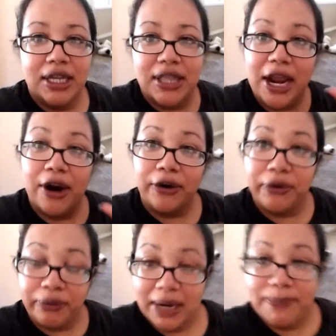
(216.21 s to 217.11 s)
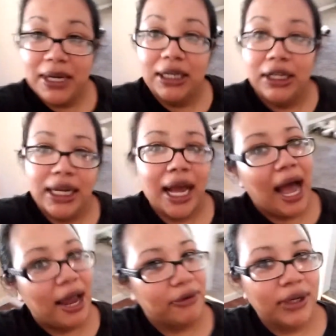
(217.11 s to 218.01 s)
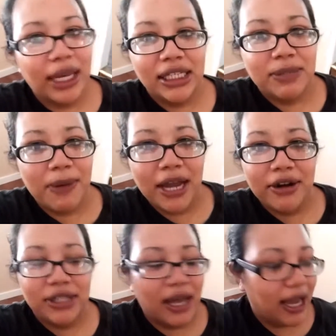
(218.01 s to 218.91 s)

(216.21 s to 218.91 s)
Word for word: They are creepy looking. I don't like spiders.